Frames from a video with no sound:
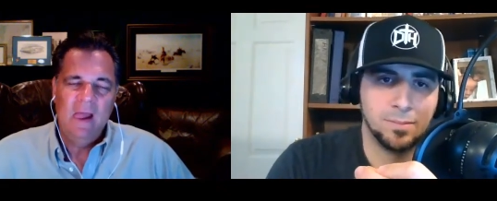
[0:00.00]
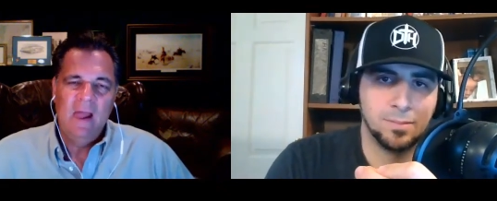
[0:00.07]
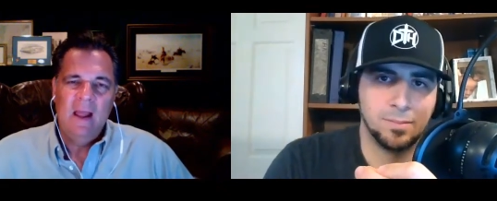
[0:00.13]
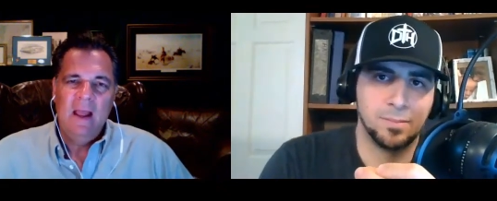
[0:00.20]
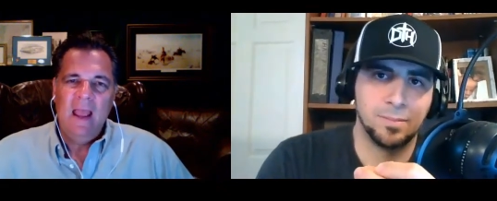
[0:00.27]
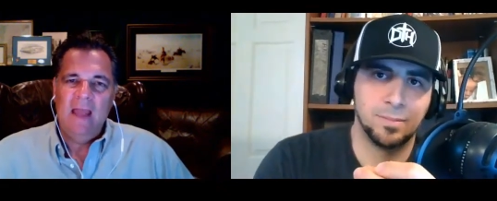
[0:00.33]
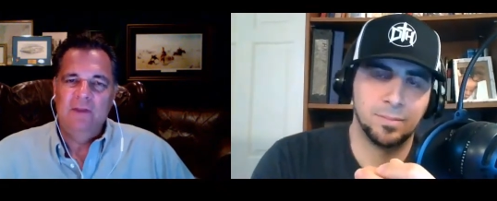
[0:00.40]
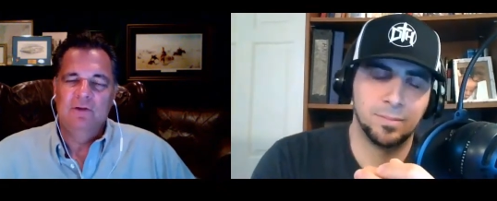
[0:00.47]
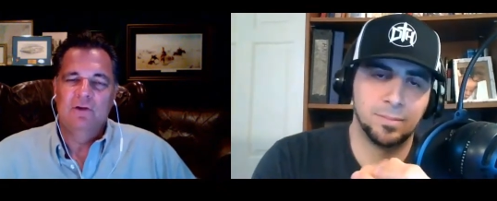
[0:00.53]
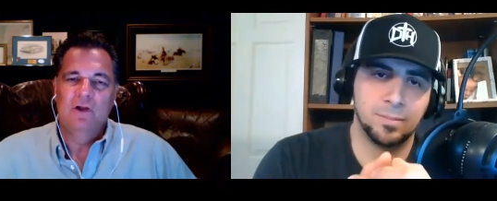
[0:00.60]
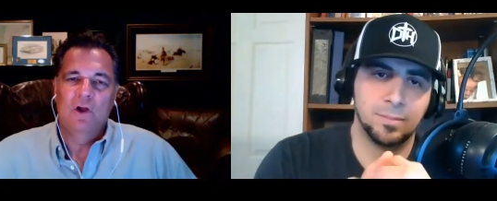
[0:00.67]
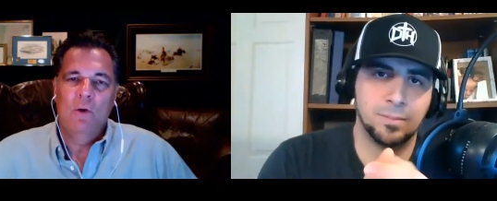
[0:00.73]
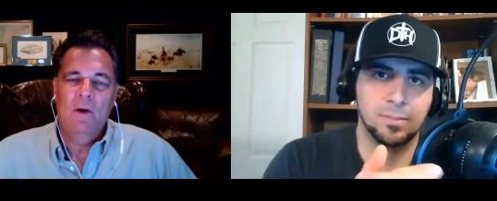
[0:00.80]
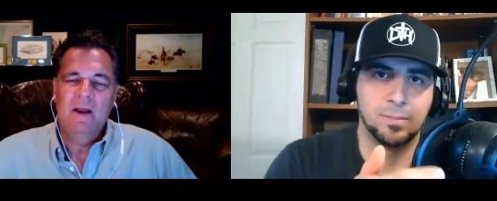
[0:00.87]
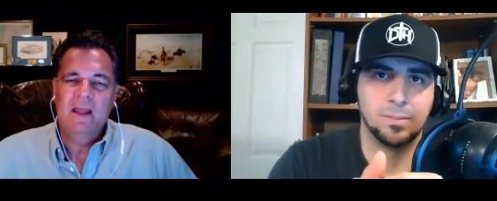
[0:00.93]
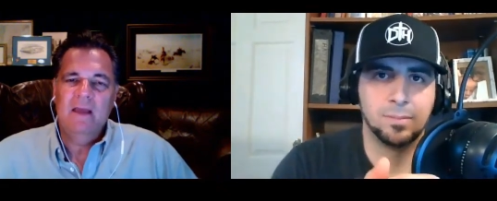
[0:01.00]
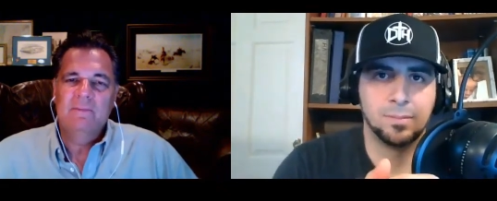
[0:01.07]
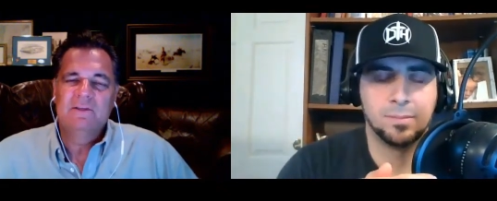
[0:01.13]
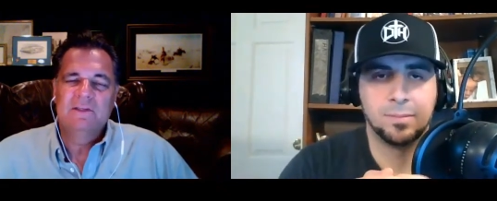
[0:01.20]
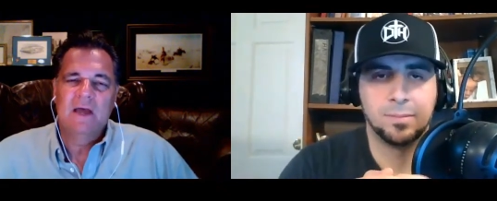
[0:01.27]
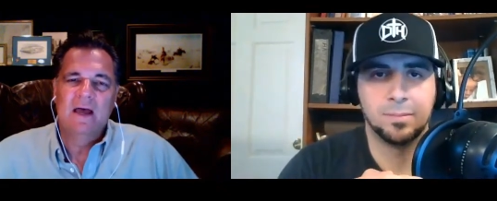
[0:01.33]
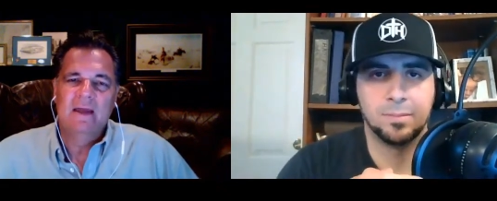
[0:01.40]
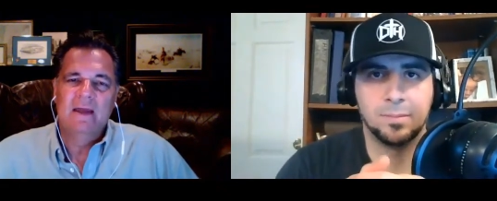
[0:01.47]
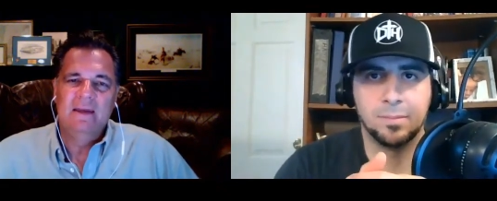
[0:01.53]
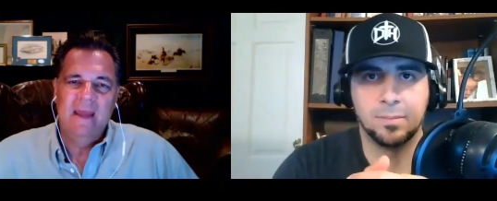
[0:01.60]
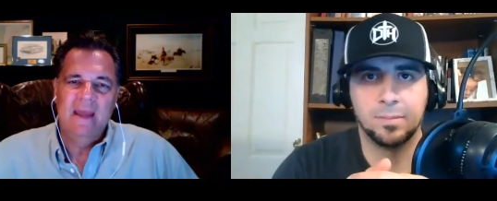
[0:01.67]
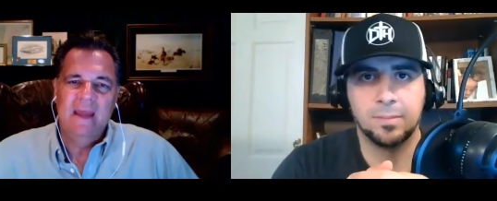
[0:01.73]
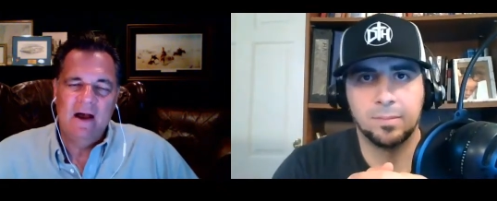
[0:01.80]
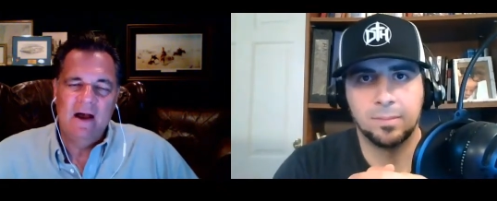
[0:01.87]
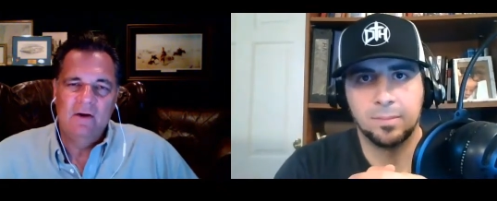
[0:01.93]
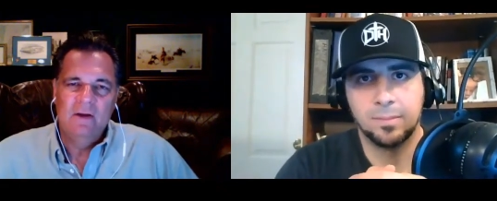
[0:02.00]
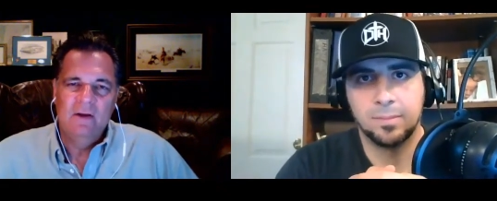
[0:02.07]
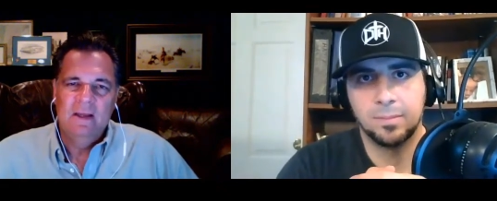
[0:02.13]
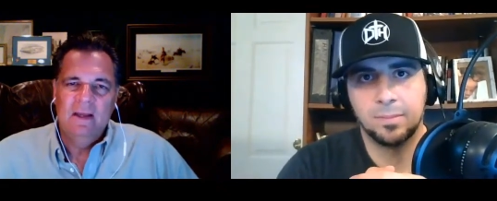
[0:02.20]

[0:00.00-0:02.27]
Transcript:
Speaker 1: And you can go on Amazon now